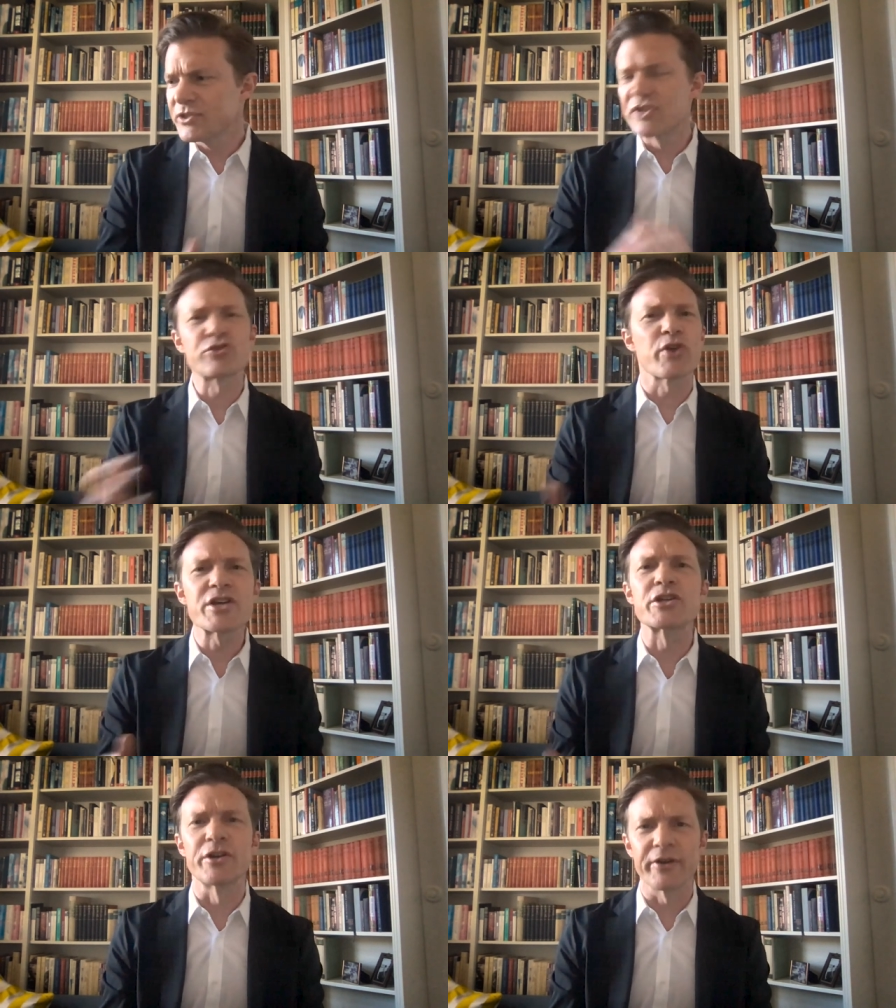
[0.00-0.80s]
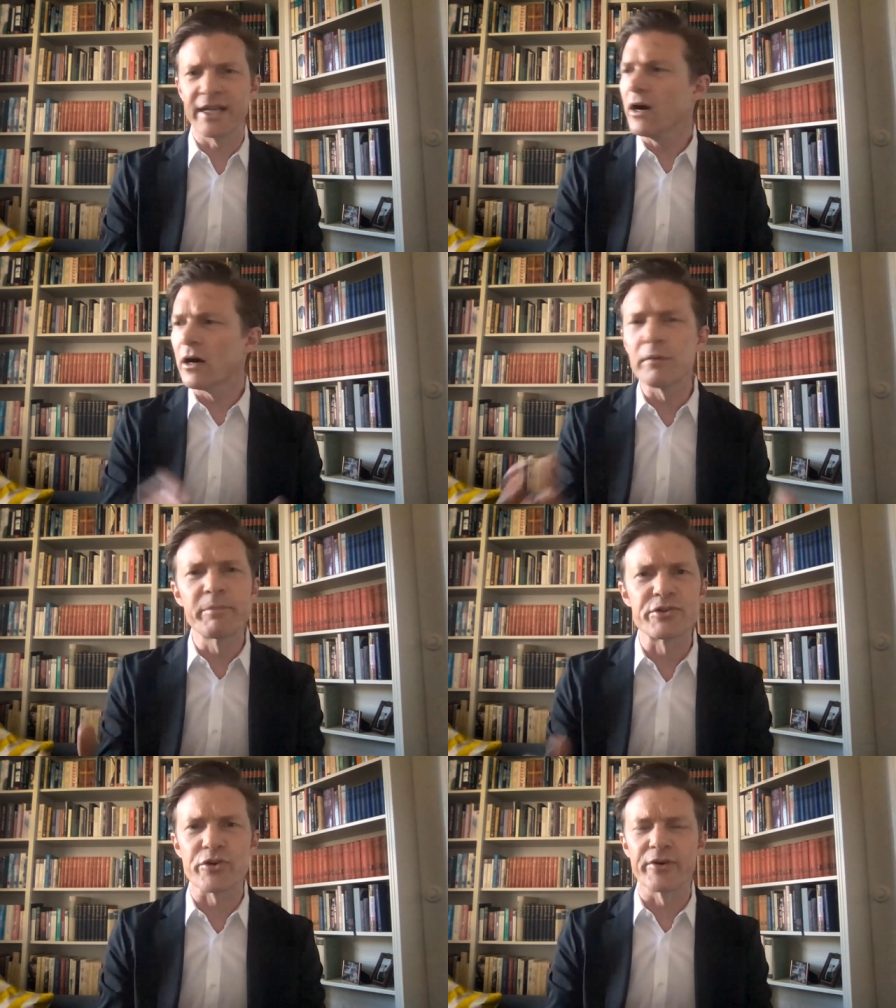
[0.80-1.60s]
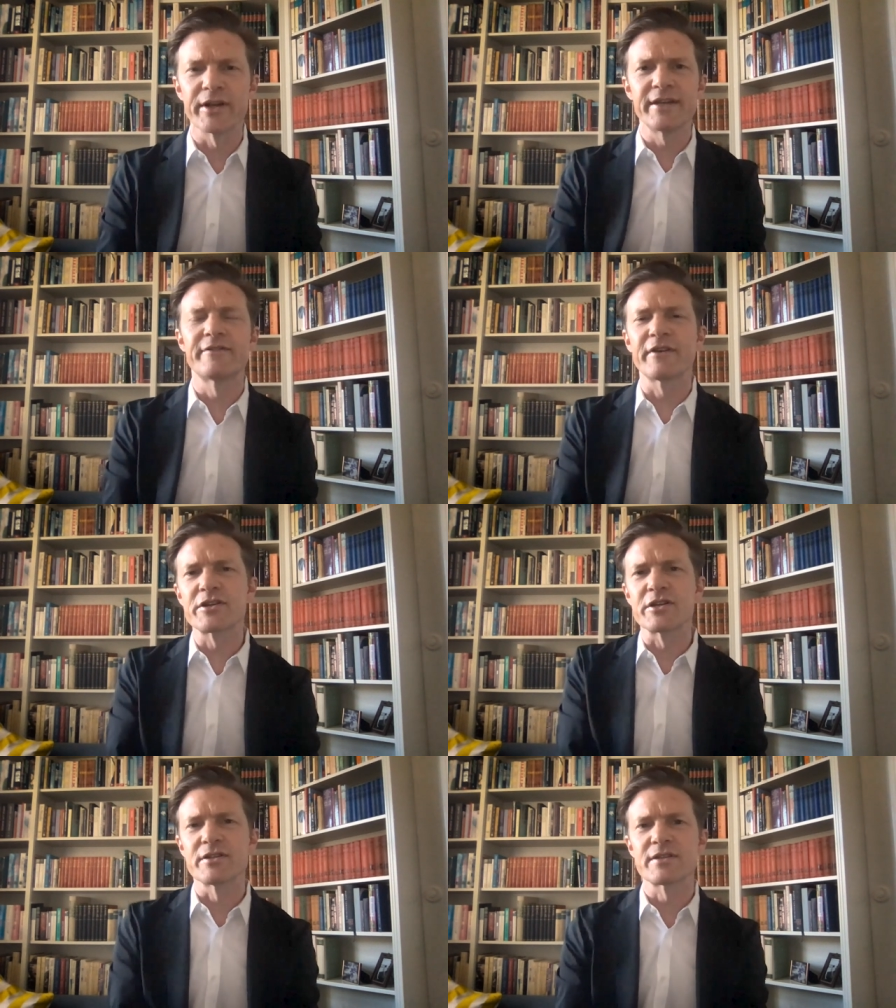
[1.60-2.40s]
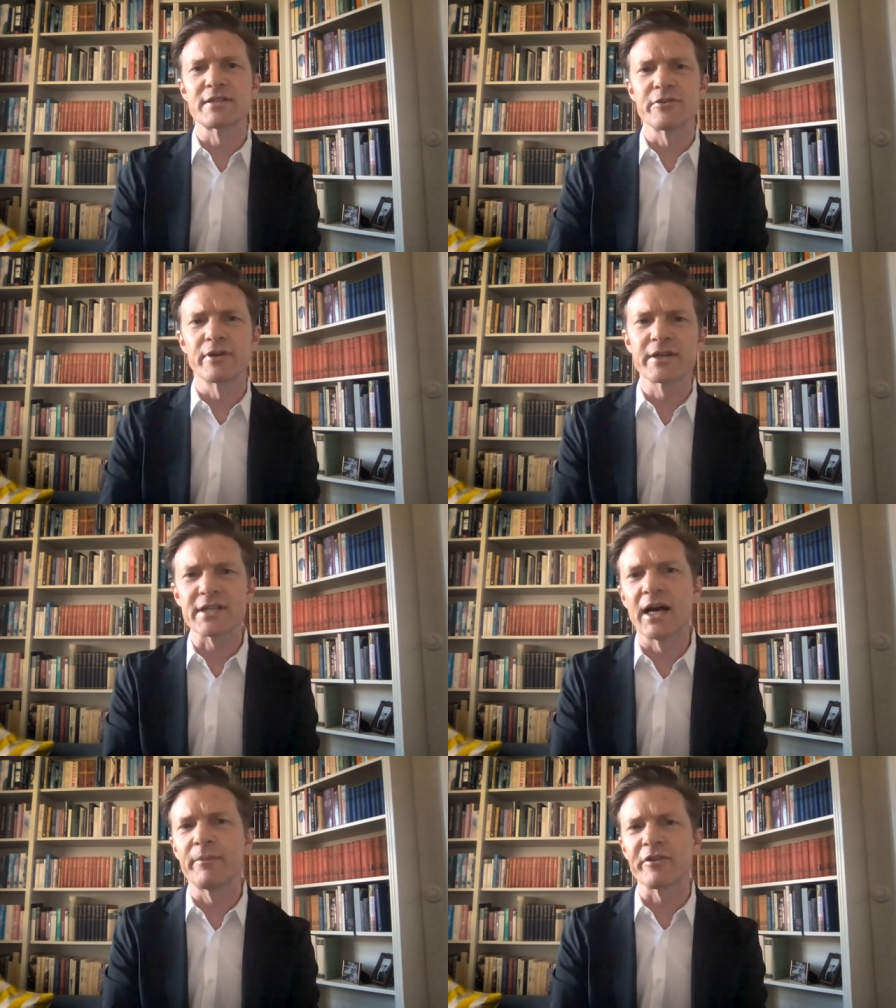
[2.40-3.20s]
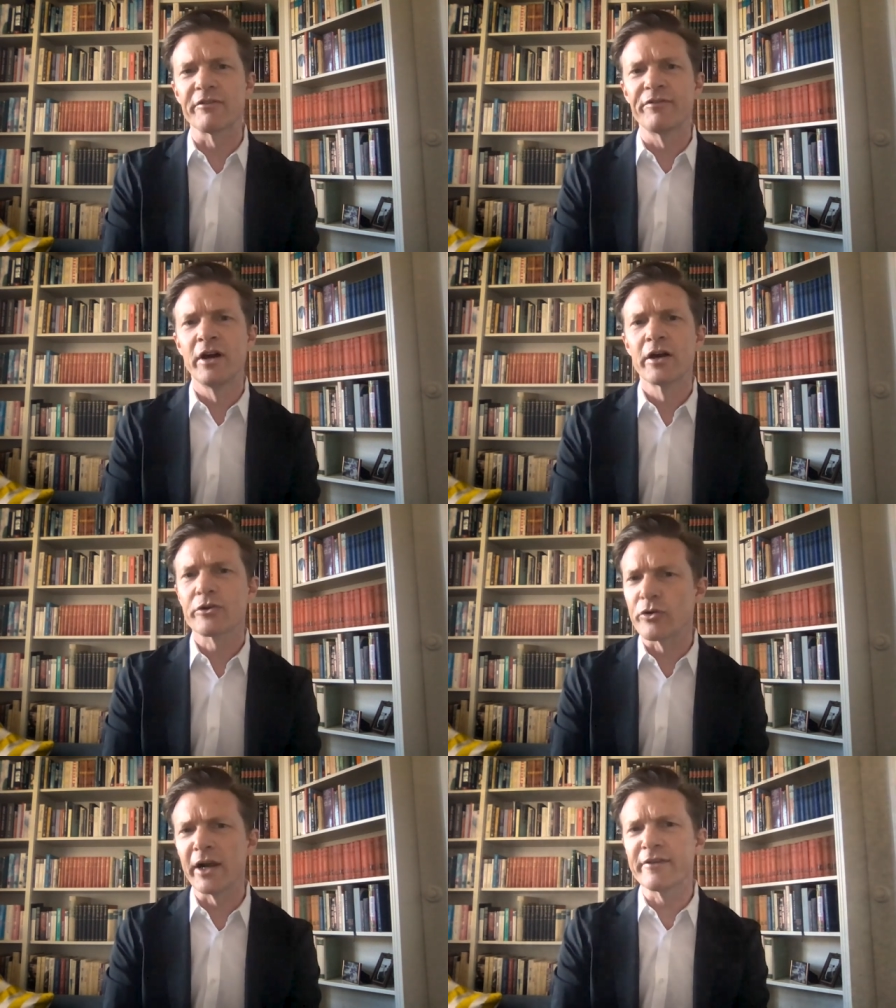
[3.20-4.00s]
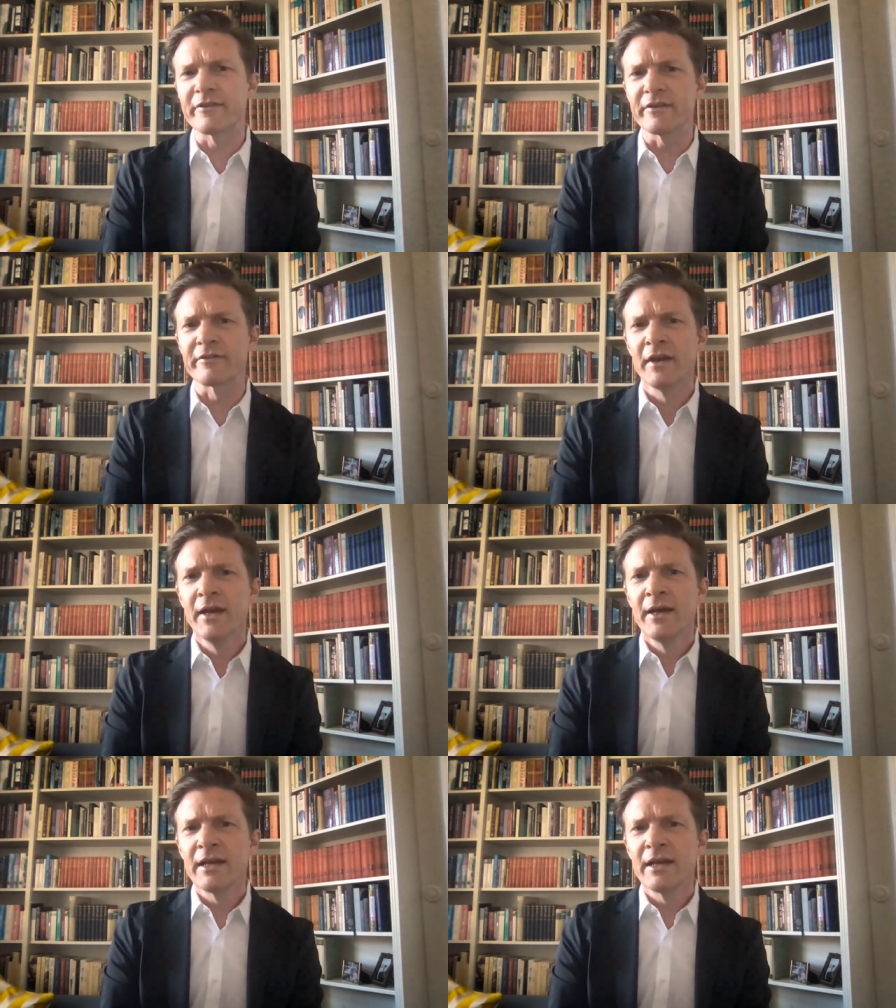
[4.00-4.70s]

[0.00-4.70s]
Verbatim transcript: discretionary, arbitrary decisions during times of crisis.